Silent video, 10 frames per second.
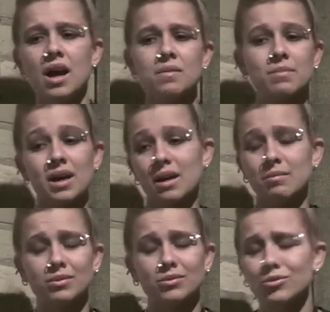I'm
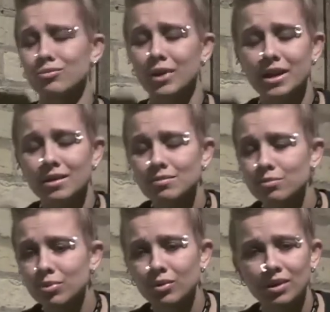a great,
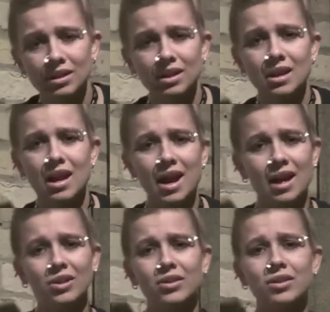brilliant
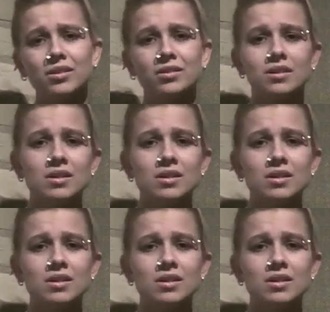hacker.